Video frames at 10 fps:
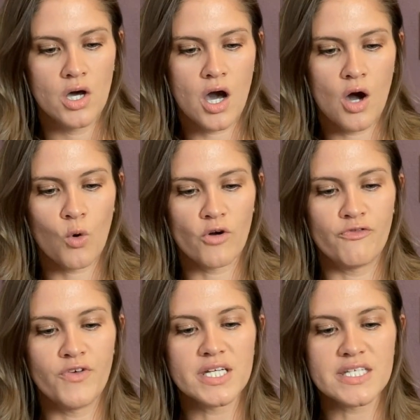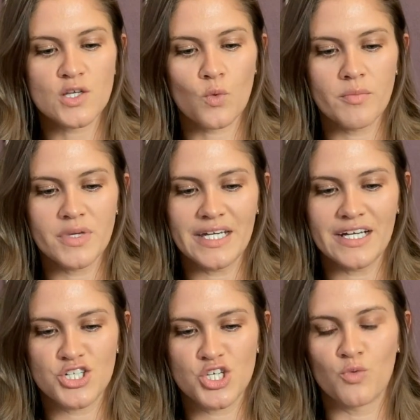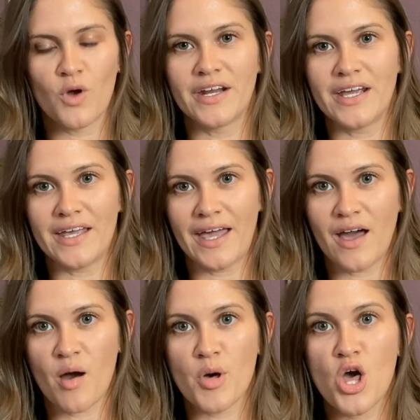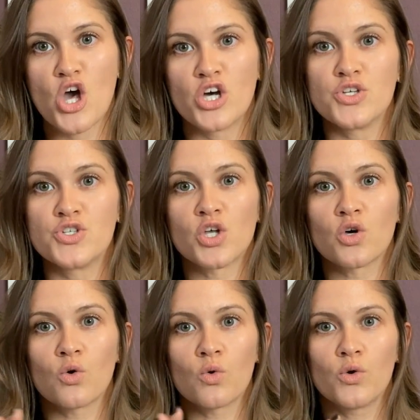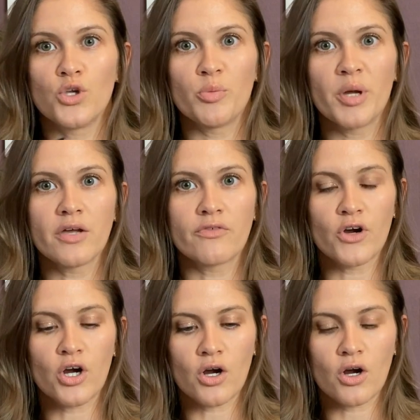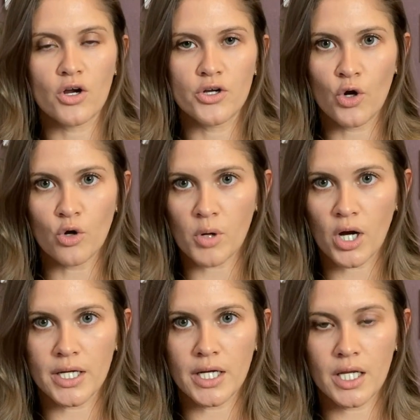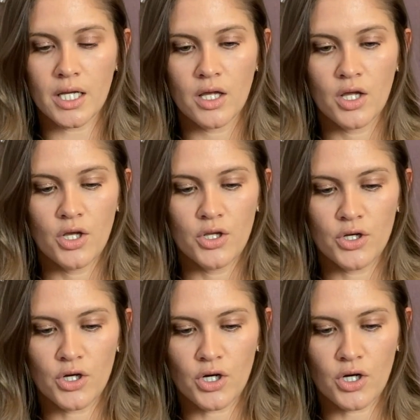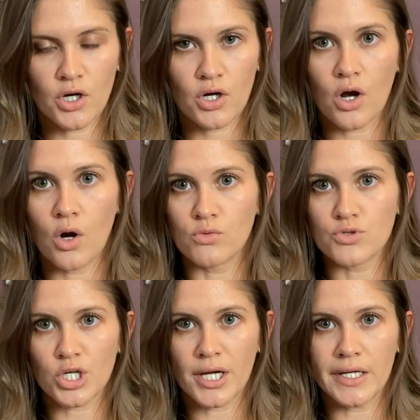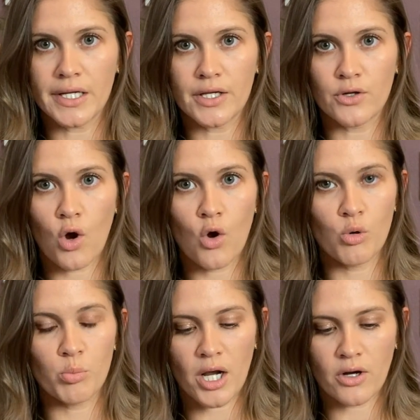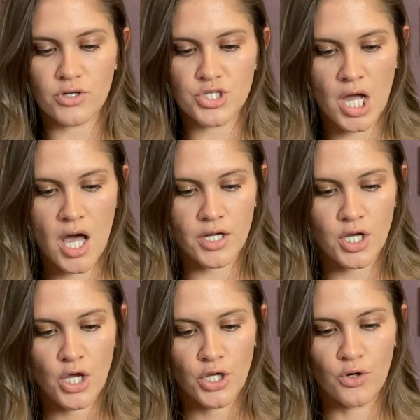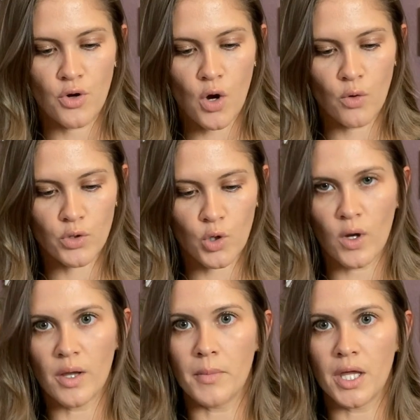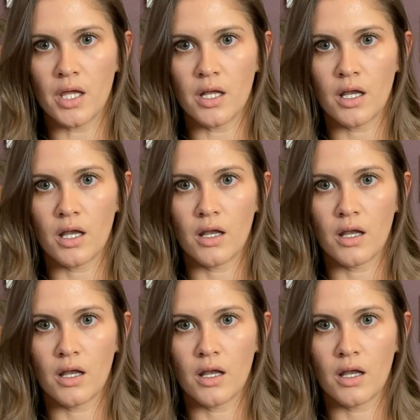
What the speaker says: Or fitness equipment needed to run a camp. So you're paying for your own marketing, your own training, your own background check, your own equipment.